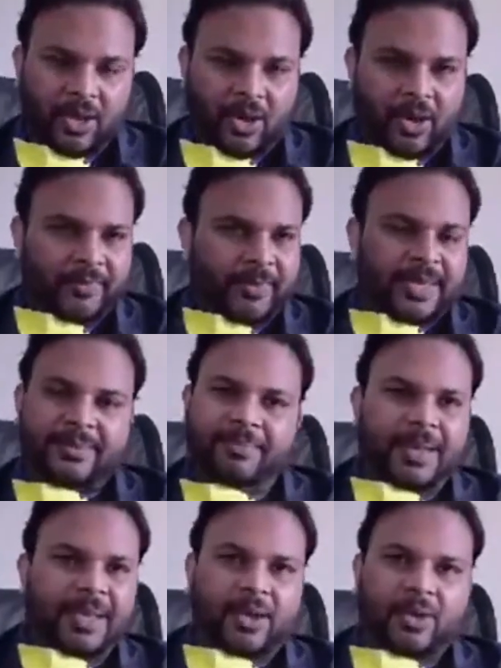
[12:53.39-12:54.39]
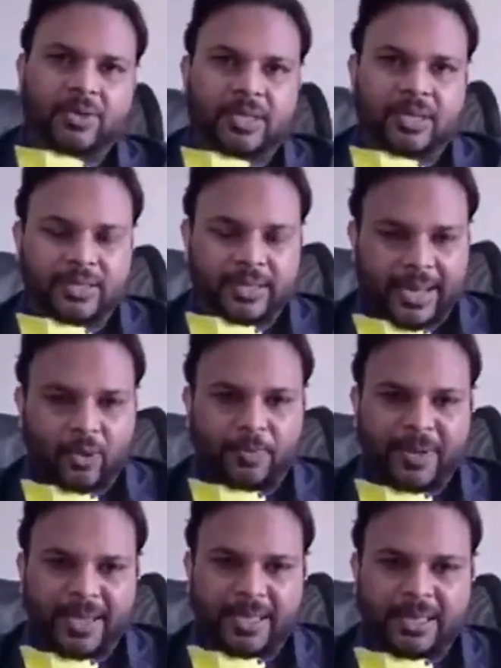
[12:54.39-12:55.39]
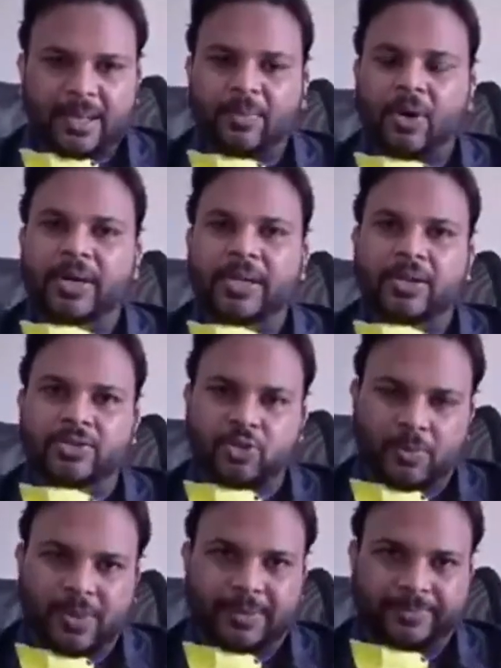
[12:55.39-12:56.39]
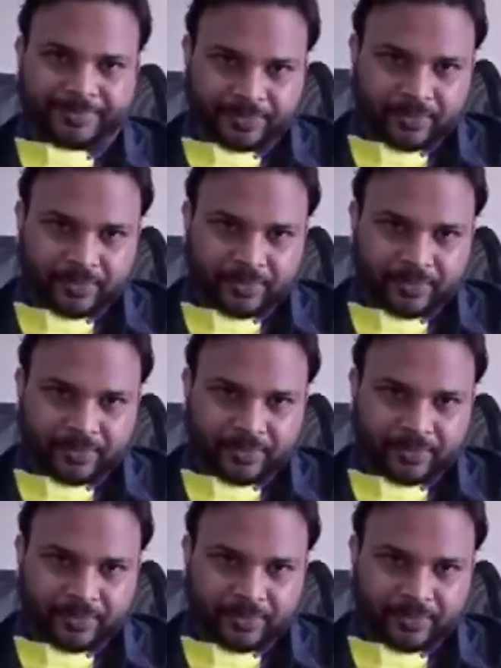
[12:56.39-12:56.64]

or we can bring out an opening in the body of stoma